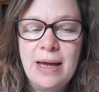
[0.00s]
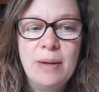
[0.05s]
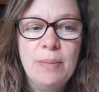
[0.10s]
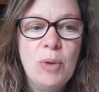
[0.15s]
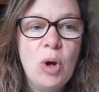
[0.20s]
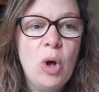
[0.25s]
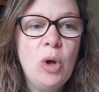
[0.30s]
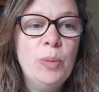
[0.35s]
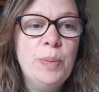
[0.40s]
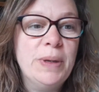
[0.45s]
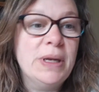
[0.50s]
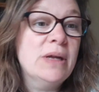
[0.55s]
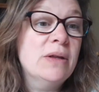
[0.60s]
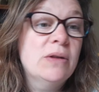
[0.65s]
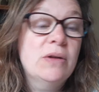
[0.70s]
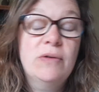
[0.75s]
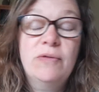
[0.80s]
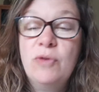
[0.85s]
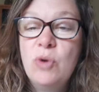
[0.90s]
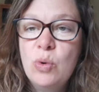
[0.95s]
Albeit,
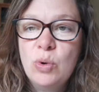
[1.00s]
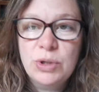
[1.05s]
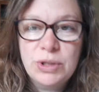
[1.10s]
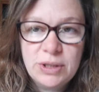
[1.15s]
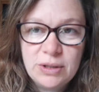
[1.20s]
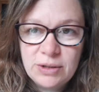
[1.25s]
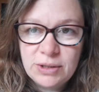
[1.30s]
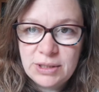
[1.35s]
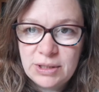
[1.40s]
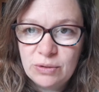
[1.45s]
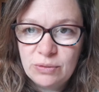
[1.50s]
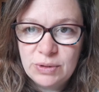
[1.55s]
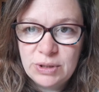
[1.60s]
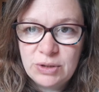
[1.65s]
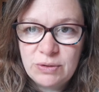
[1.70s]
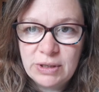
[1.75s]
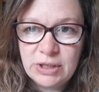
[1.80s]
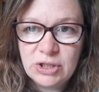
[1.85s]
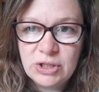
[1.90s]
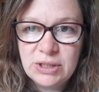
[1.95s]
of course, there are still
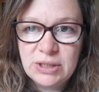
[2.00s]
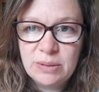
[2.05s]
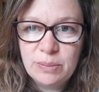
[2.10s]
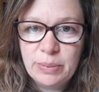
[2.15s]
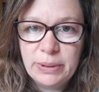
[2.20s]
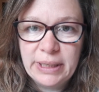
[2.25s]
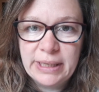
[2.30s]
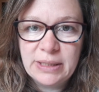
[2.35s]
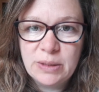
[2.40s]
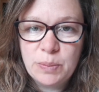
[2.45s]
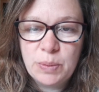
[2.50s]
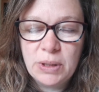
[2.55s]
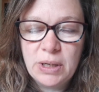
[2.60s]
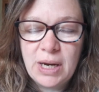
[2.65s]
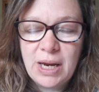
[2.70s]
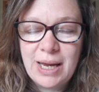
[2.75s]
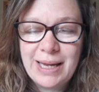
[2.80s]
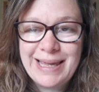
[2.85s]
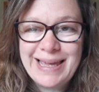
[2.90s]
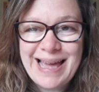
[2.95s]
restrictions in place. But
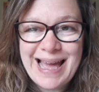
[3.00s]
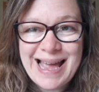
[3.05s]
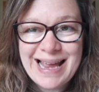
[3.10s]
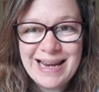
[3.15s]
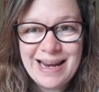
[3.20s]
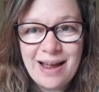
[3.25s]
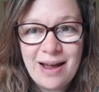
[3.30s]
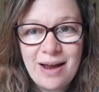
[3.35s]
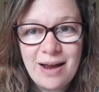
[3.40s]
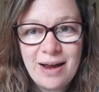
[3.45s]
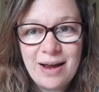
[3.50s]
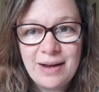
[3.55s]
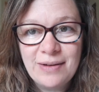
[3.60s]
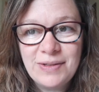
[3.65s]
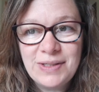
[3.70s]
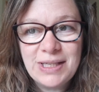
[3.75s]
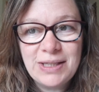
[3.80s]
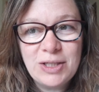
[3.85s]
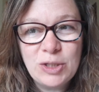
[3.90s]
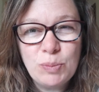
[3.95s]
again, I've
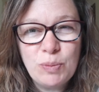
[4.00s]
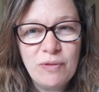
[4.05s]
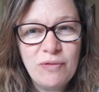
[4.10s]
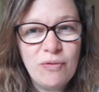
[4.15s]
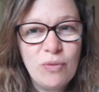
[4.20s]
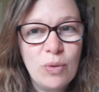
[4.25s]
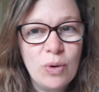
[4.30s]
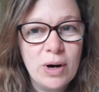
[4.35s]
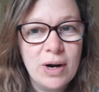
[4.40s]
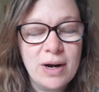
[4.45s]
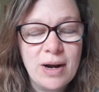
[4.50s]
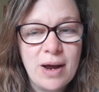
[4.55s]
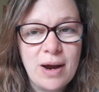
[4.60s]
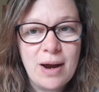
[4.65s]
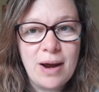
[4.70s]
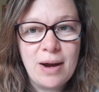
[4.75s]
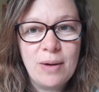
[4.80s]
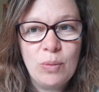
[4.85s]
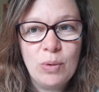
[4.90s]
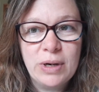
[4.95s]
said this before and
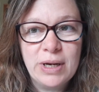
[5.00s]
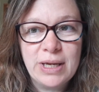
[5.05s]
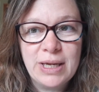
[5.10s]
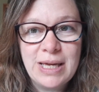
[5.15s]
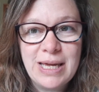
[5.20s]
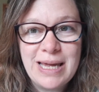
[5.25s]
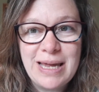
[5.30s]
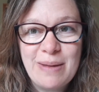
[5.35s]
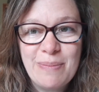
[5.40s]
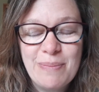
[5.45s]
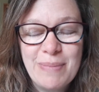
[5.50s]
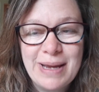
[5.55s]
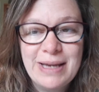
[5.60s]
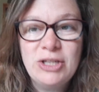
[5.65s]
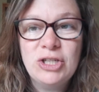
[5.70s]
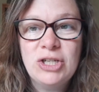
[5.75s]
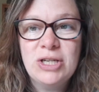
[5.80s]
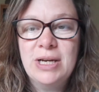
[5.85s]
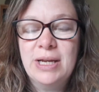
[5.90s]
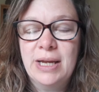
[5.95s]
I want to keep
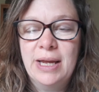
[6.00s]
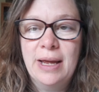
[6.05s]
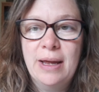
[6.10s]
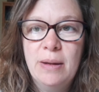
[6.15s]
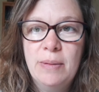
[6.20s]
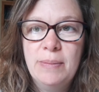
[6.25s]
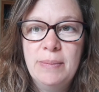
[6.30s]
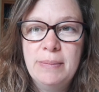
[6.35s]
mentioning it.